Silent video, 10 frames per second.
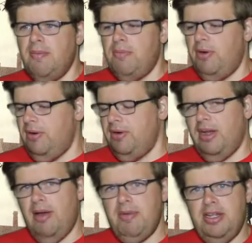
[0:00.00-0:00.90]
but
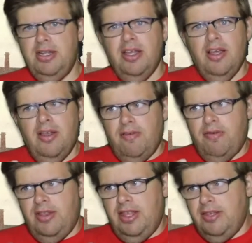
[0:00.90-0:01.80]
I mean,
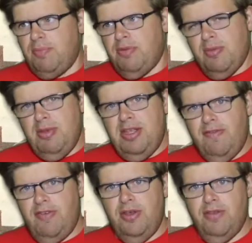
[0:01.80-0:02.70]
for this to be the
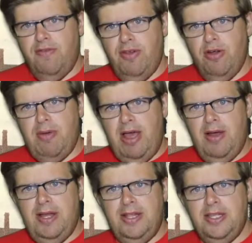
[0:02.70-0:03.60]
first film
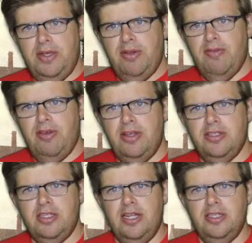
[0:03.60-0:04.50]
out in the
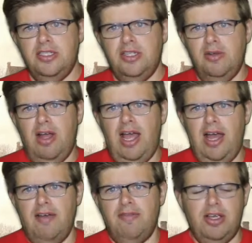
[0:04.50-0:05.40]
universe and still
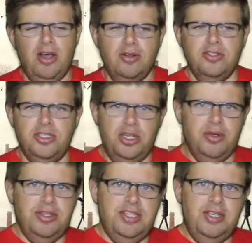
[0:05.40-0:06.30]
have a
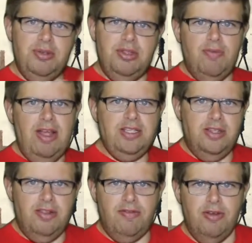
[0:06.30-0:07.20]
continuity with the rest
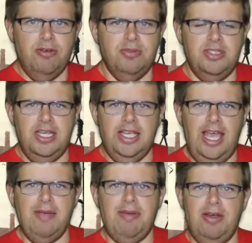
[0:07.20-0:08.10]
of the films that
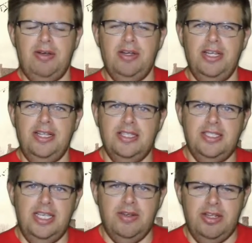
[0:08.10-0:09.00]
came out in the
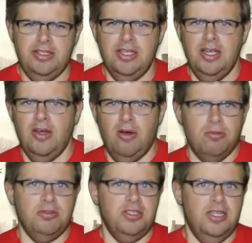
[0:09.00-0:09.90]
series
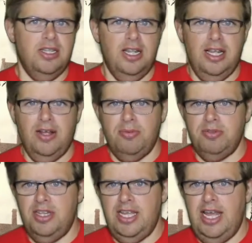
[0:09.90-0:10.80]
up to
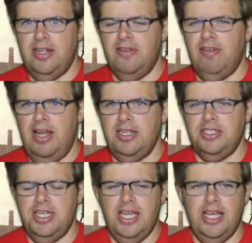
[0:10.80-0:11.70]
the end of
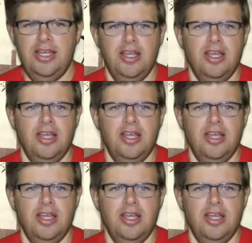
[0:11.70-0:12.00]
last year,